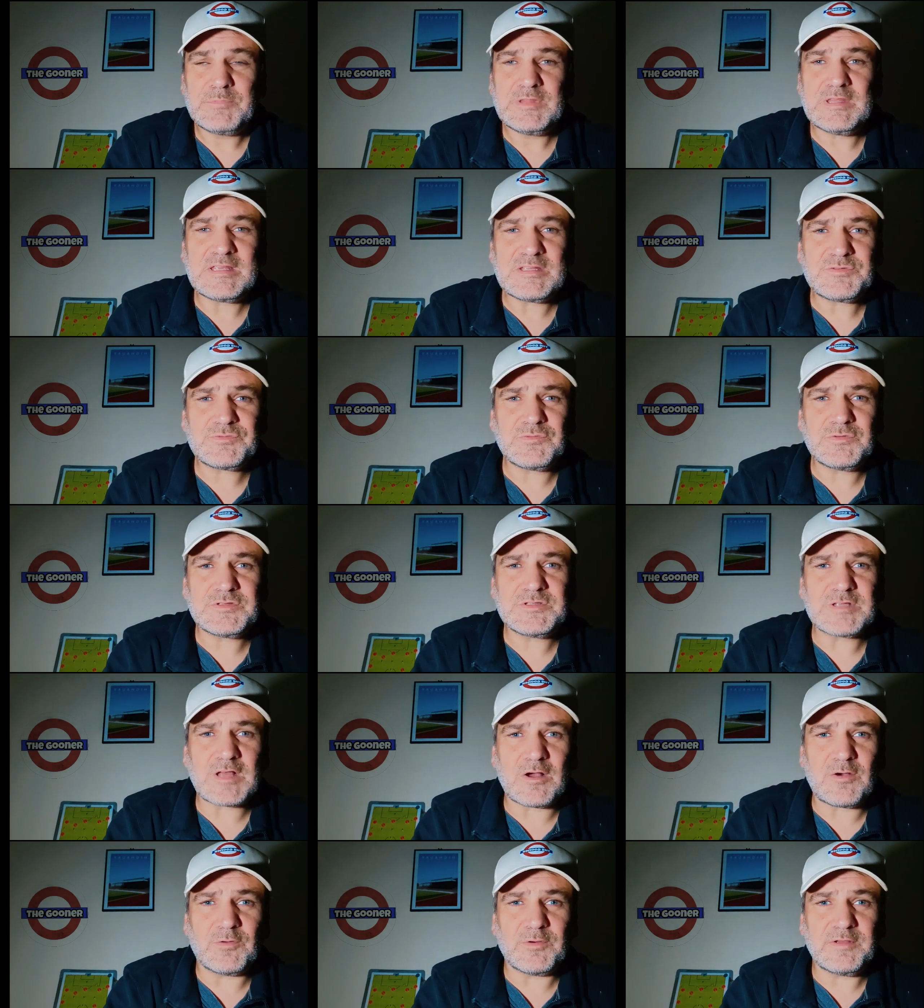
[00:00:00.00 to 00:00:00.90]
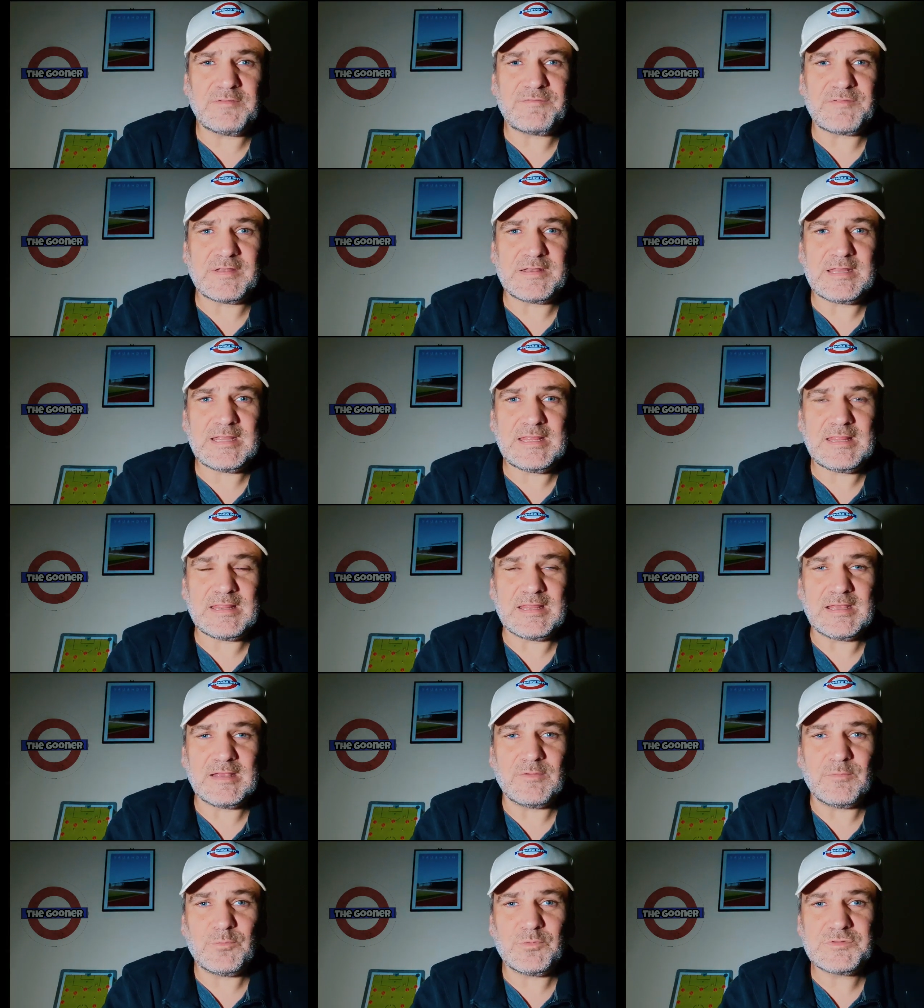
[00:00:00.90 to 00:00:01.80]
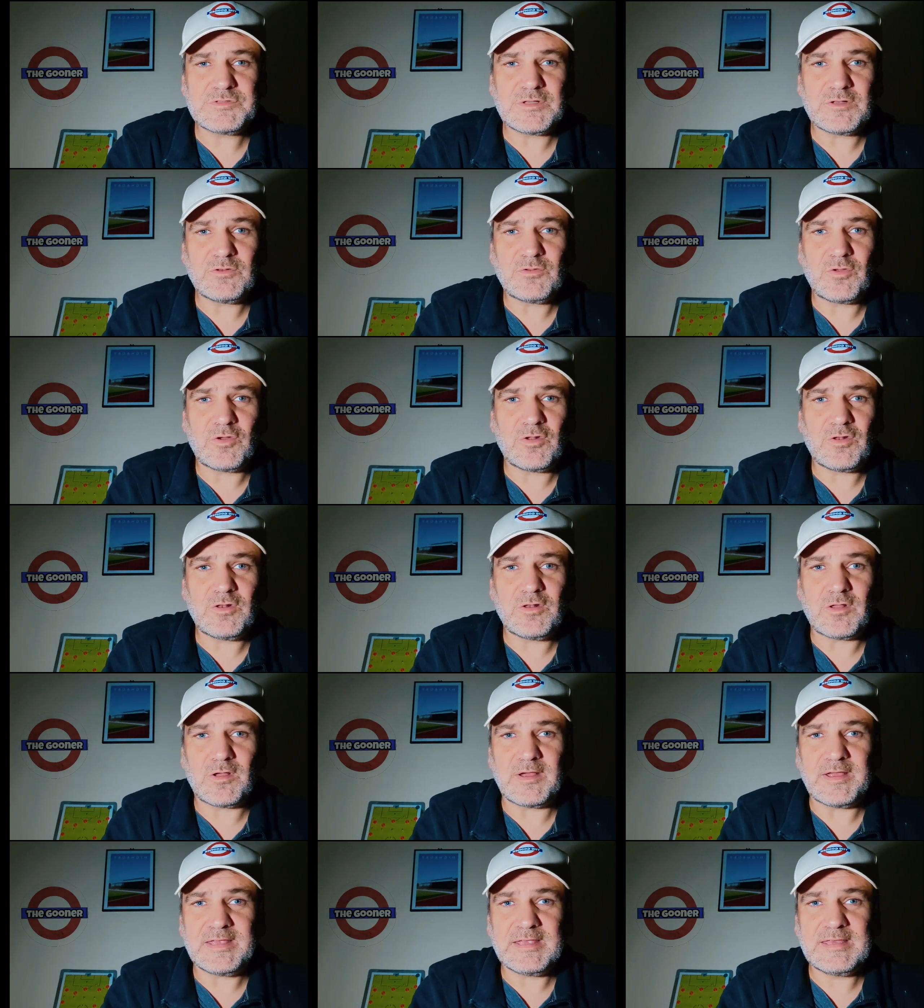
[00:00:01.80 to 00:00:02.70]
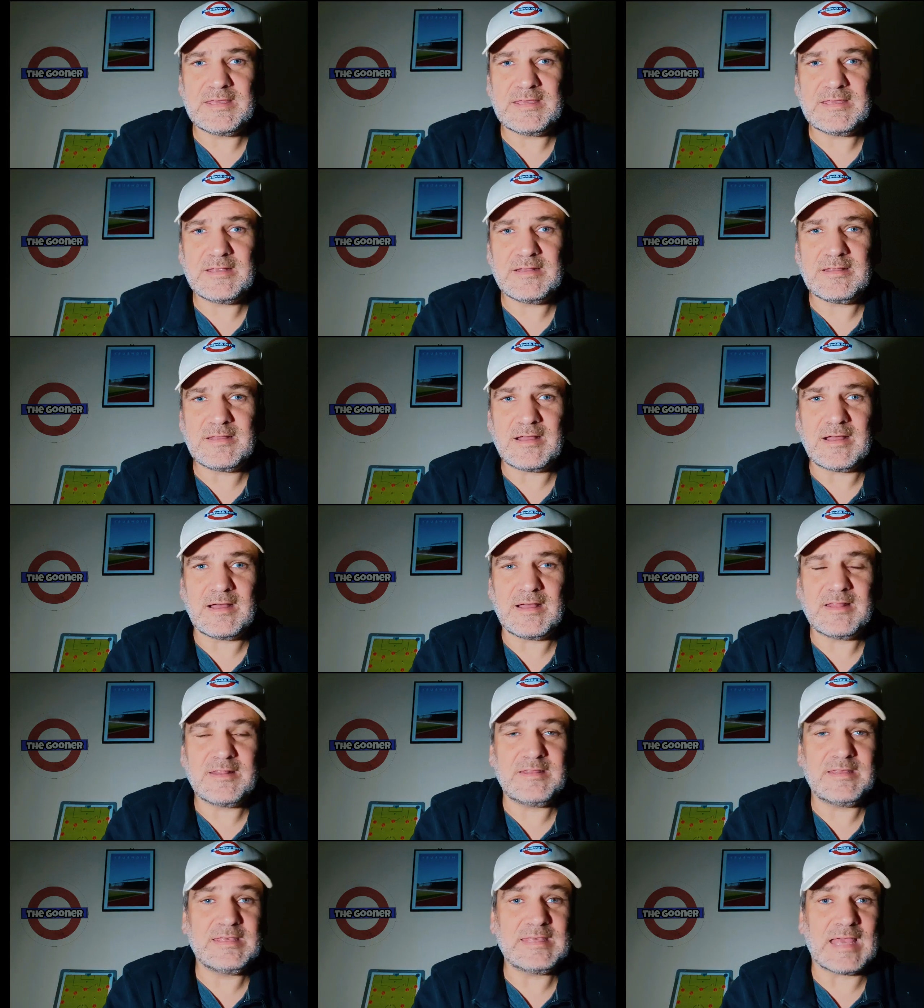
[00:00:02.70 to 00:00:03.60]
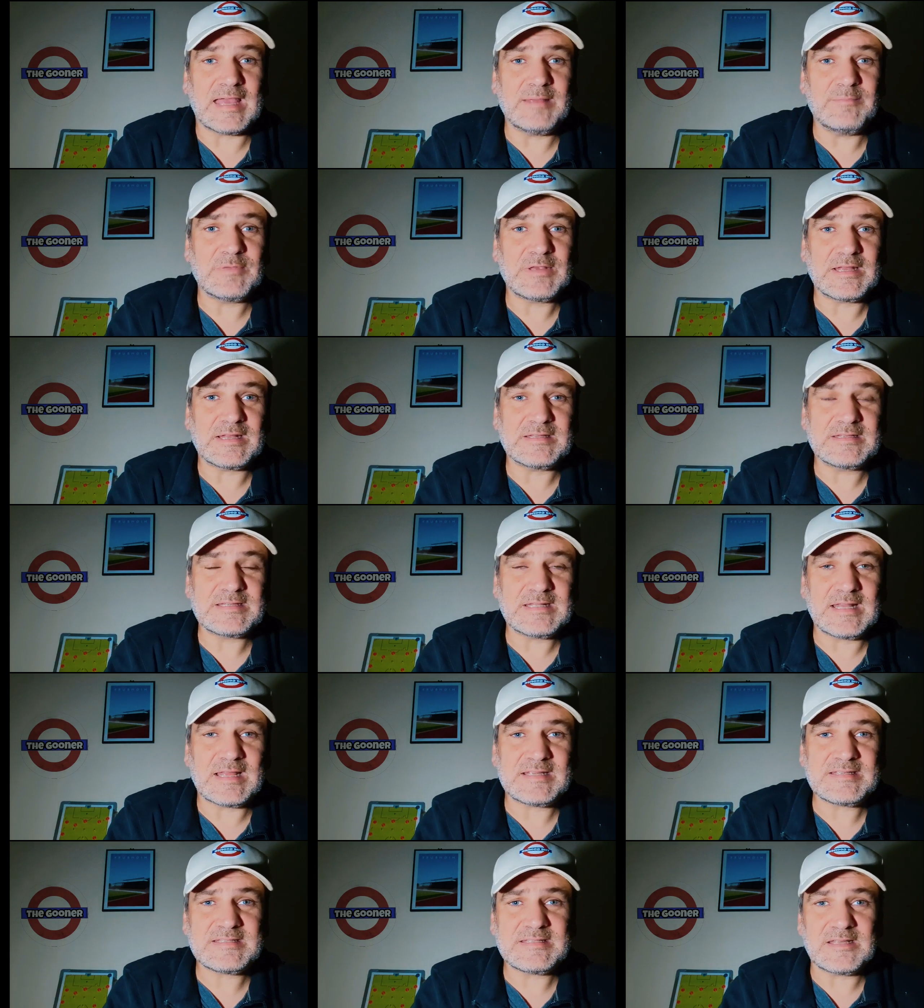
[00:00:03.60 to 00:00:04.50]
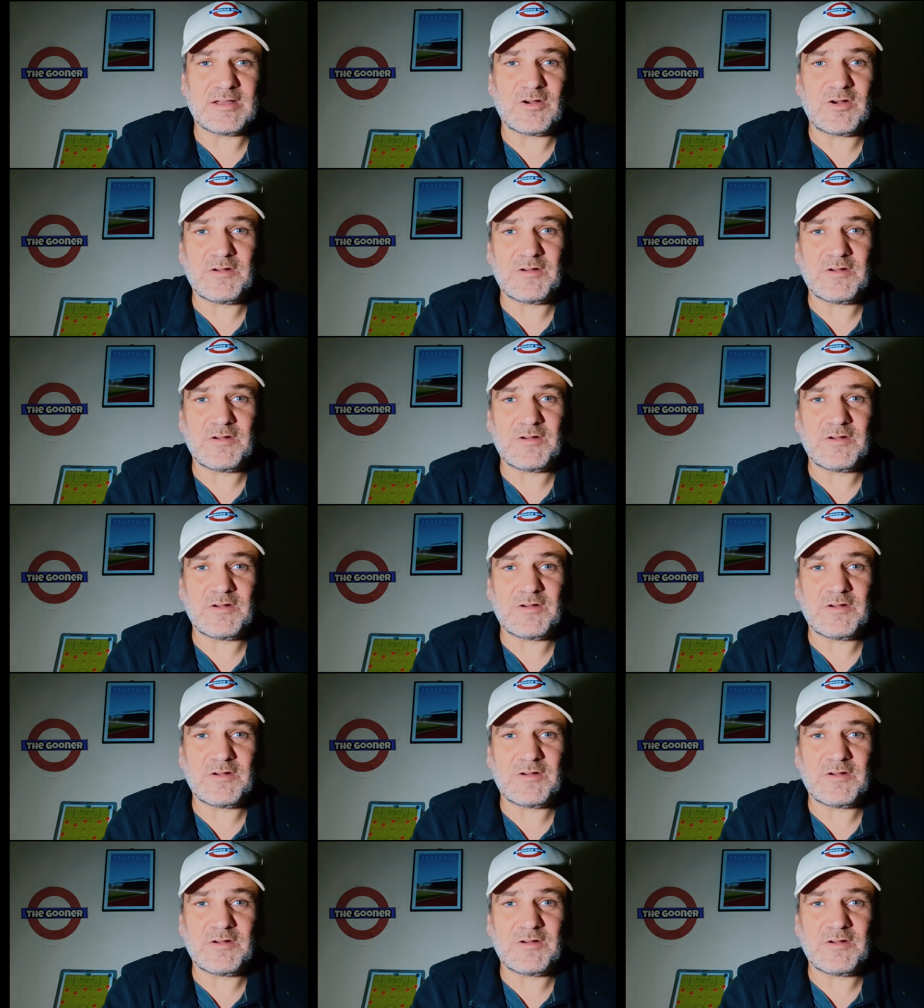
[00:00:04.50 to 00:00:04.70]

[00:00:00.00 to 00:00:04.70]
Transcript: this result, if anything, was a lot like the game against Leicester.